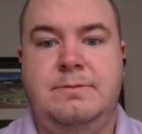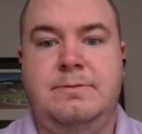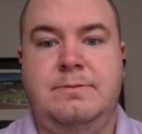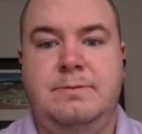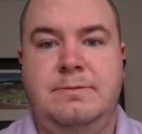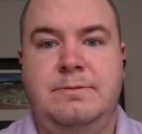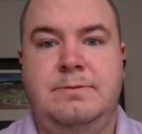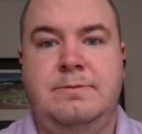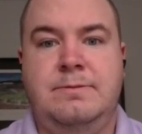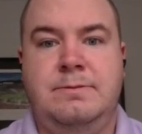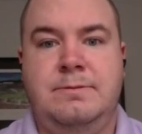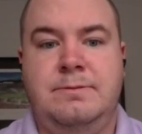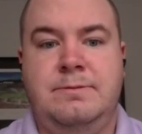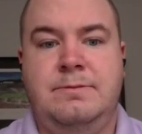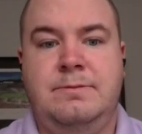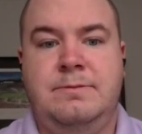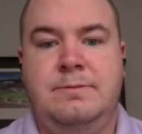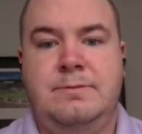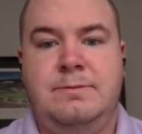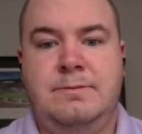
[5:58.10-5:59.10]

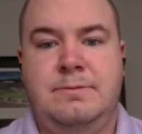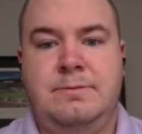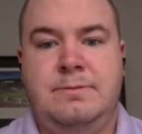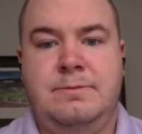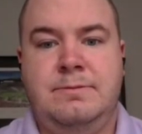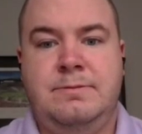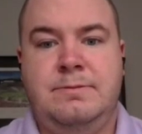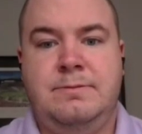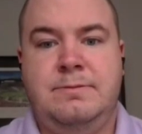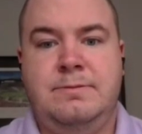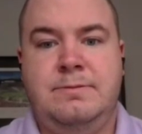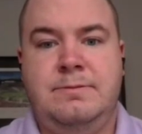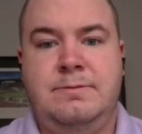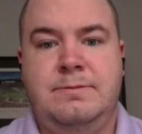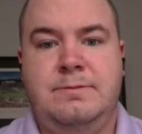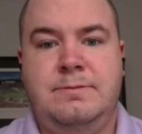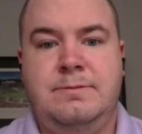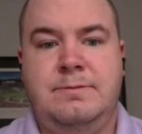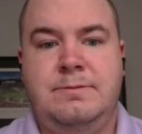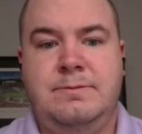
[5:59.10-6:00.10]

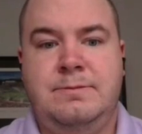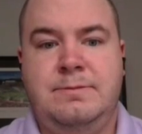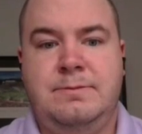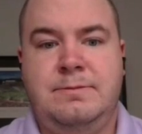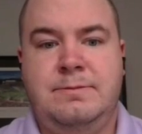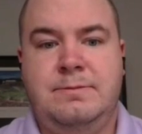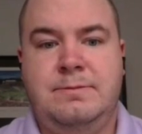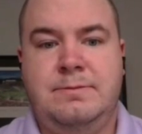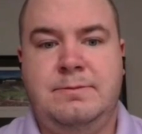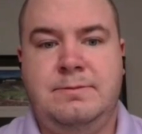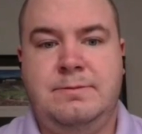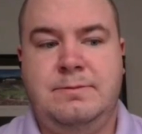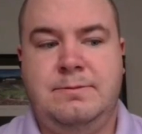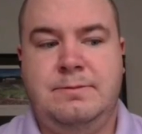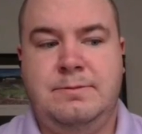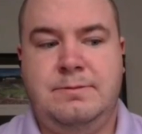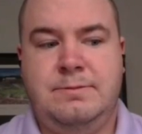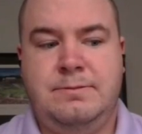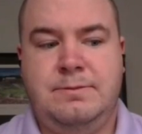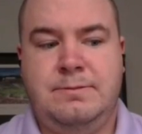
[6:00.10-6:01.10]

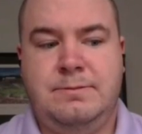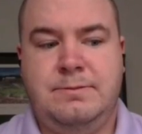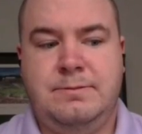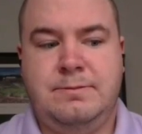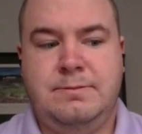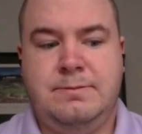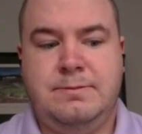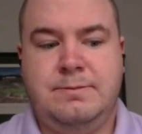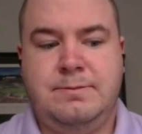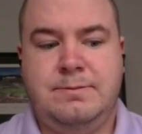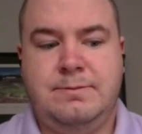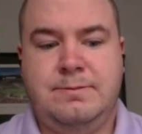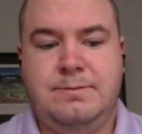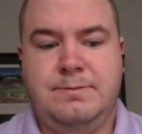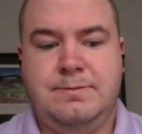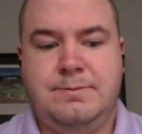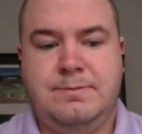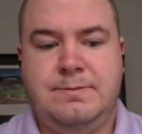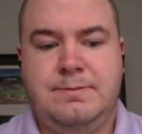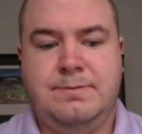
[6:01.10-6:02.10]

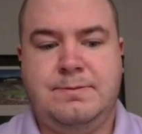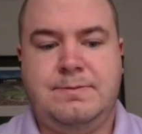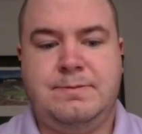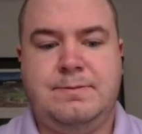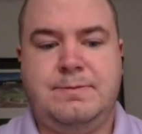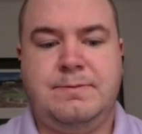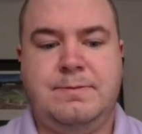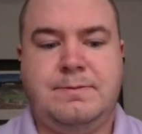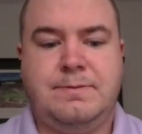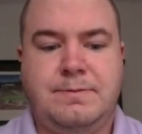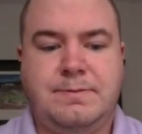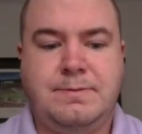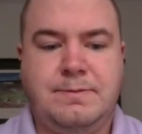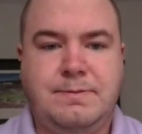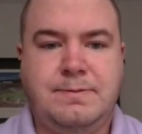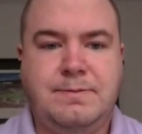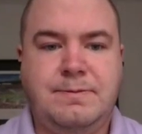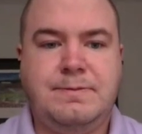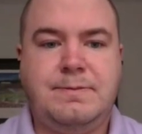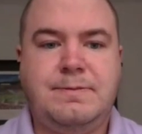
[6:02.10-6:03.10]

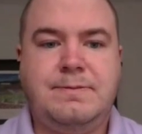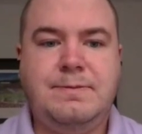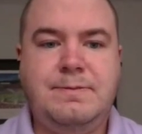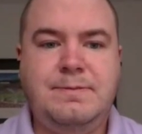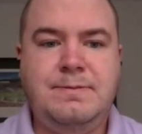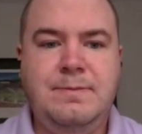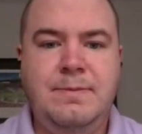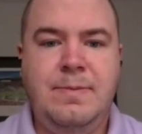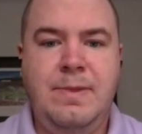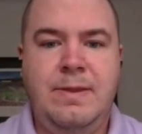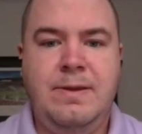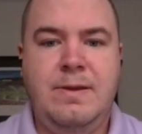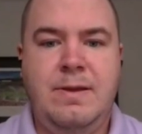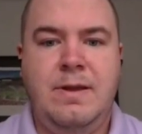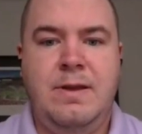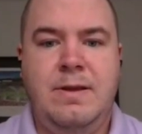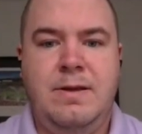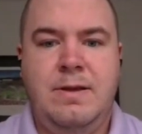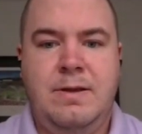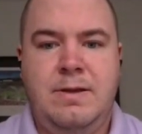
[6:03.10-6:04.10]

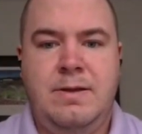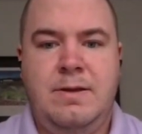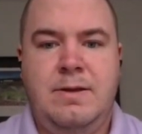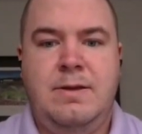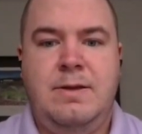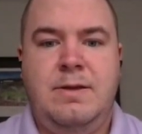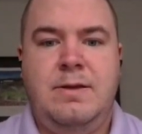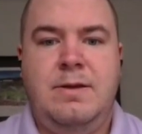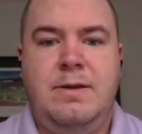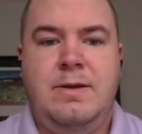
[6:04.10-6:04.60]
The person shown says nothing.